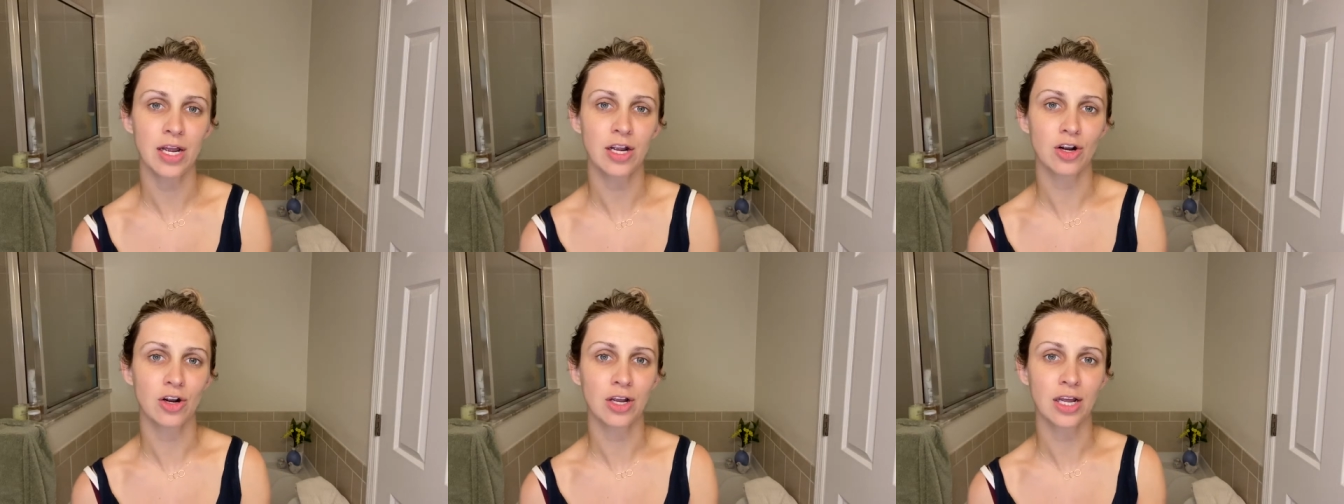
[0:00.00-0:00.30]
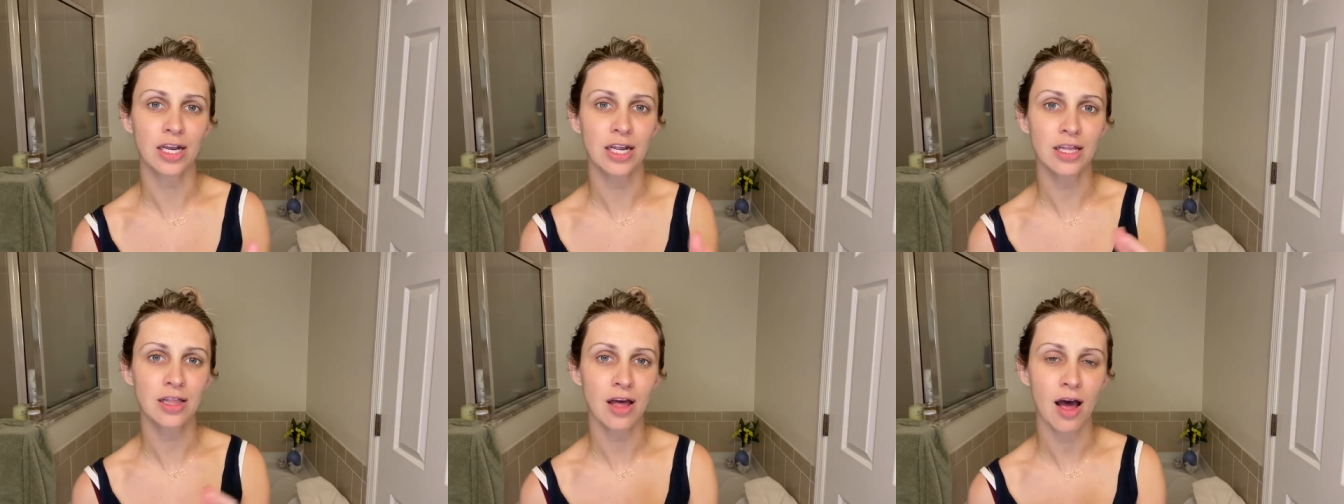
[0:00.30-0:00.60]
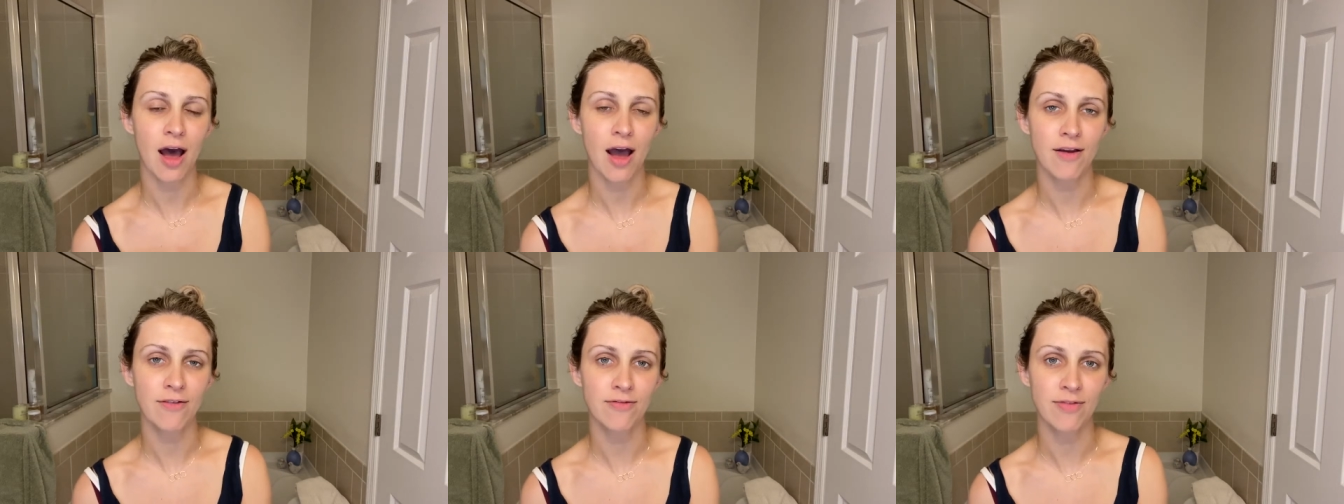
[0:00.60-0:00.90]
you're getting the
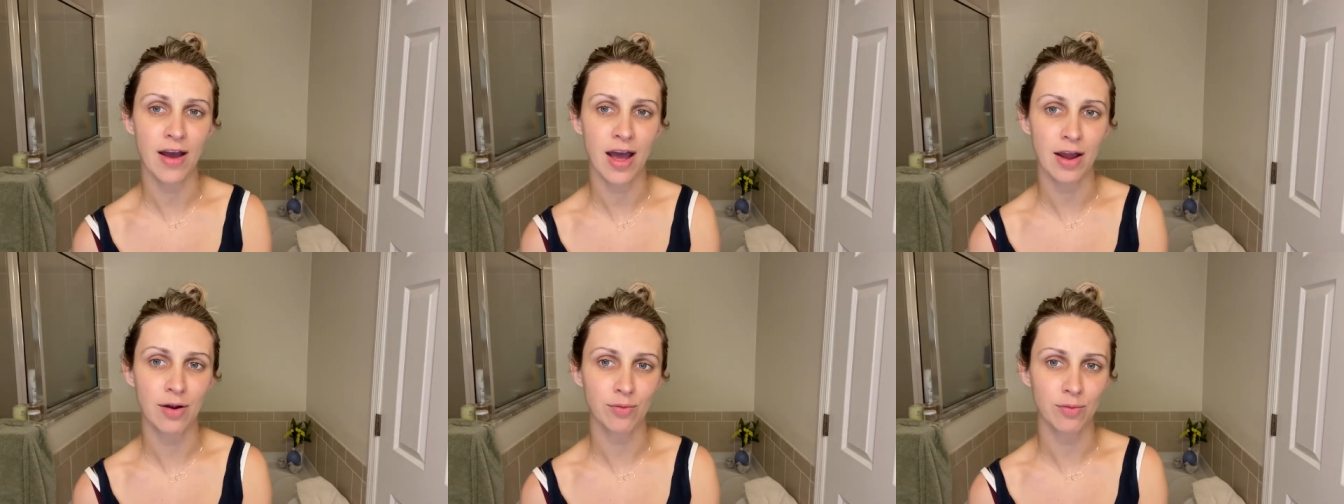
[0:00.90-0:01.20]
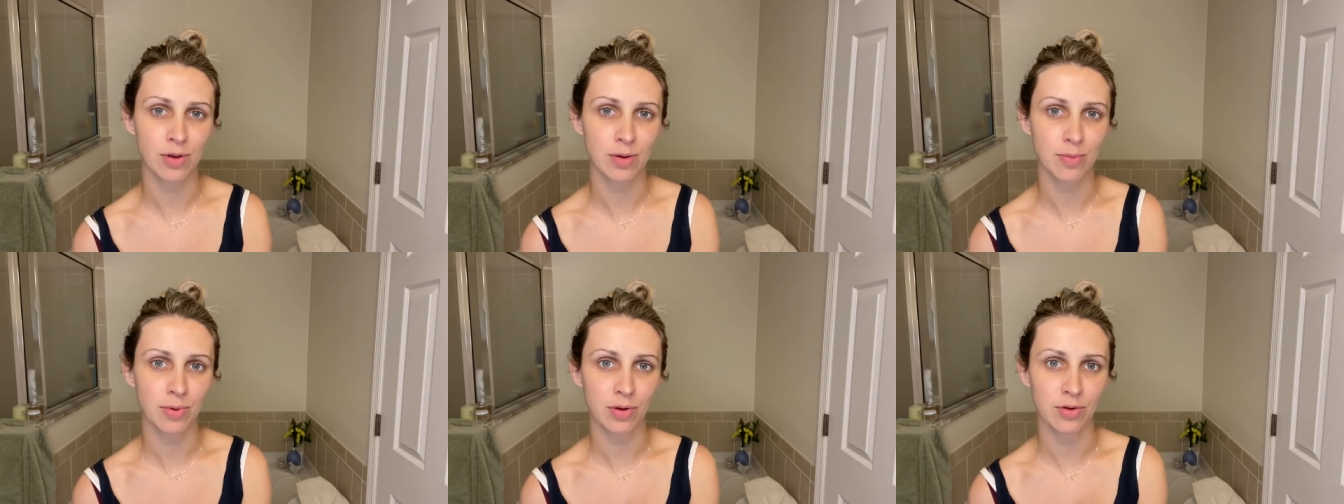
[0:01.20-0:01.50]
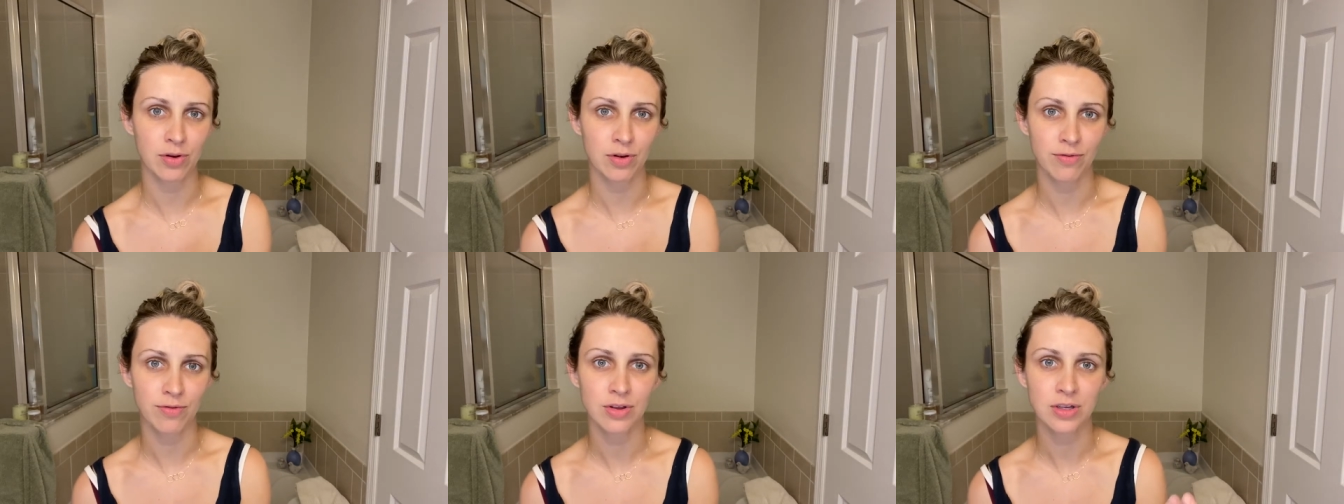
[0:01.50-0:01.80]
high fat rebuild
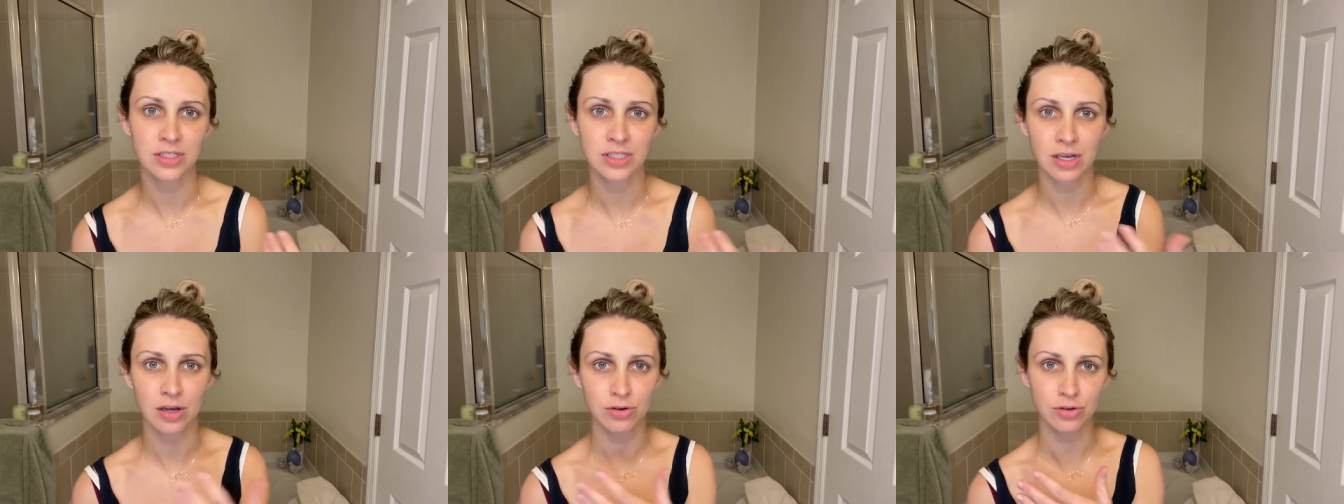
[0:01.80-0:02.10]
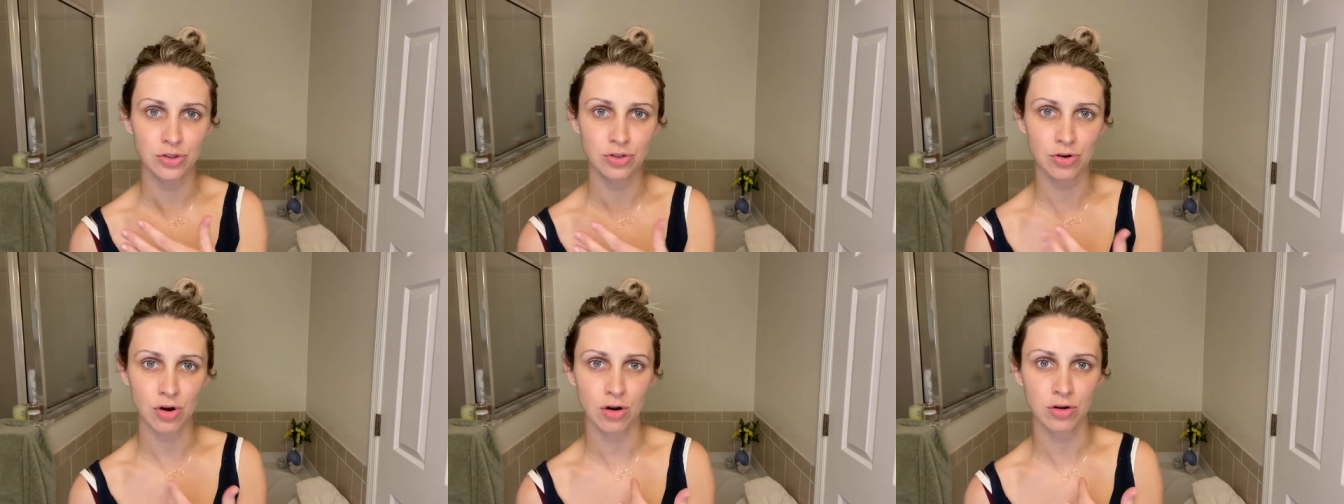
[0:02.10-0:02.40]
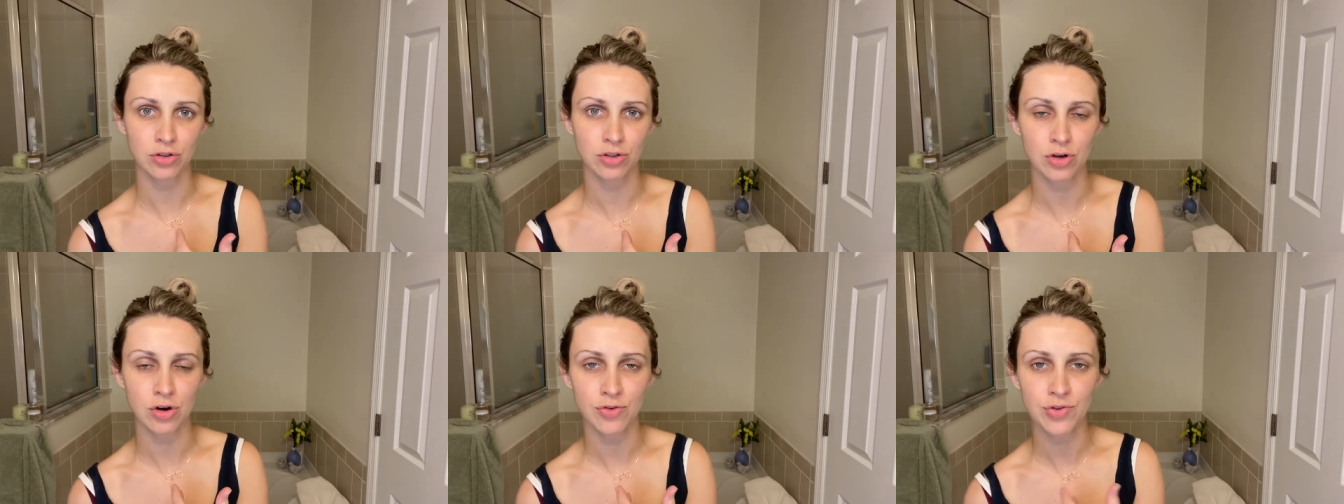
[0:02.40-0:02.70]
of the cell
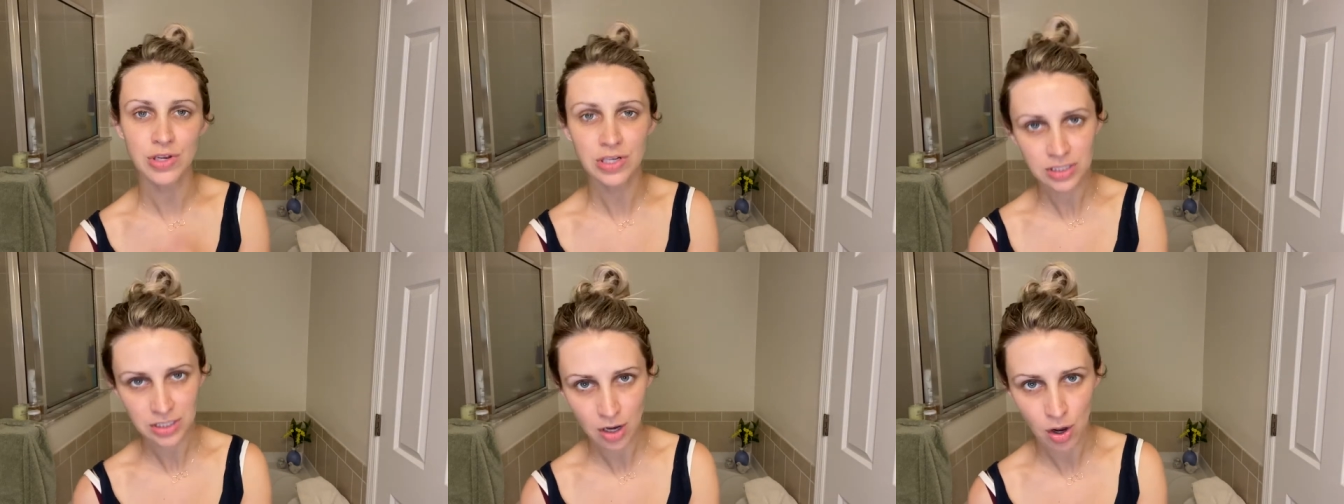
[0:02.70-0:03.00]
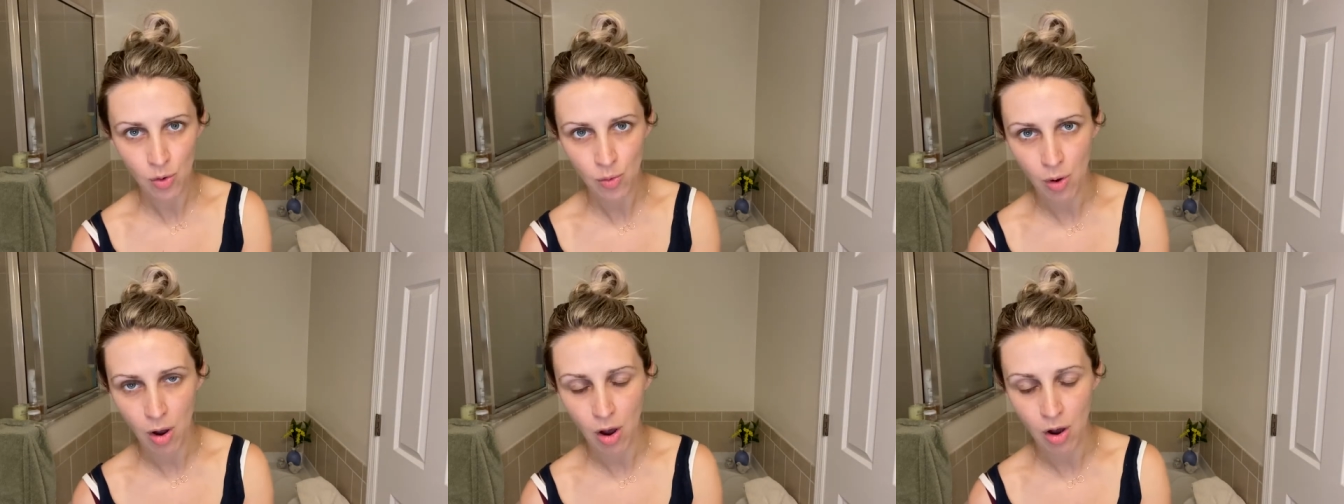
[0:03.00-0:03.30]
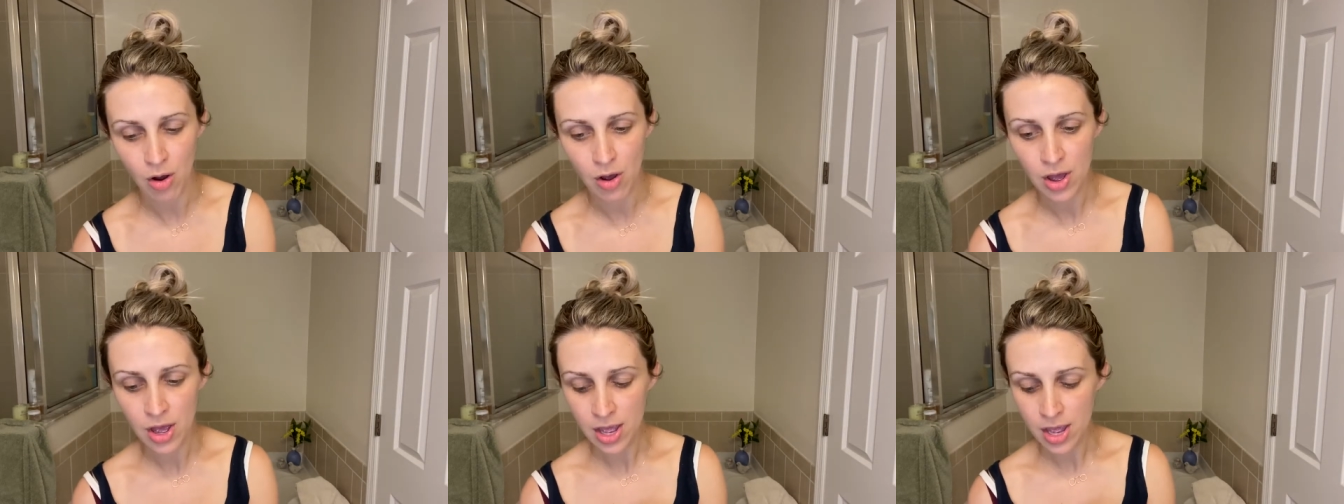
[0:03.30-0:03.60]
structure and the cell
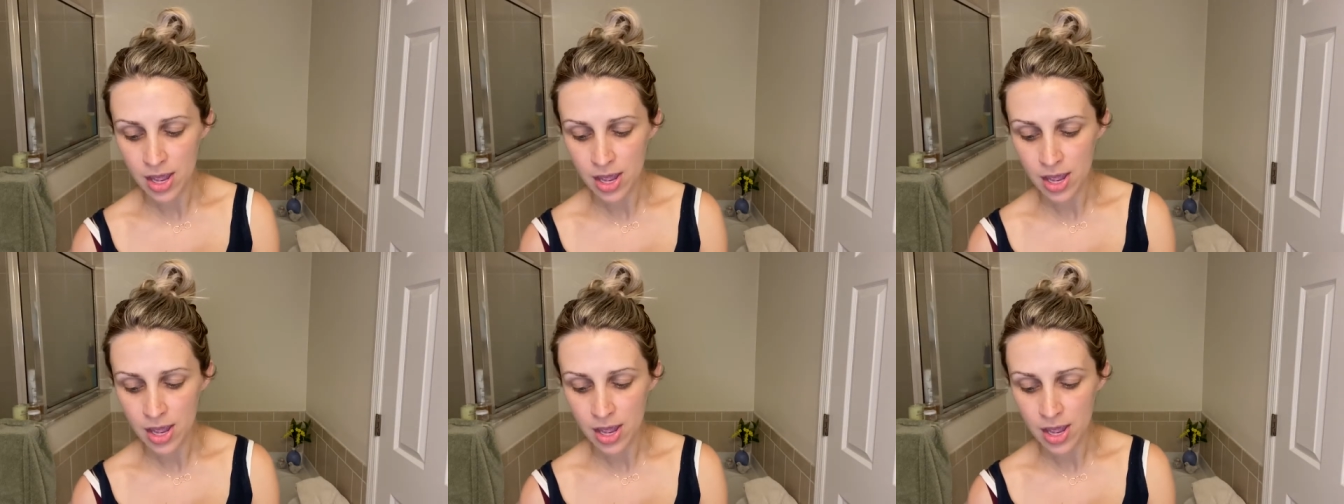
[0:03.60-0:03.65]
wall,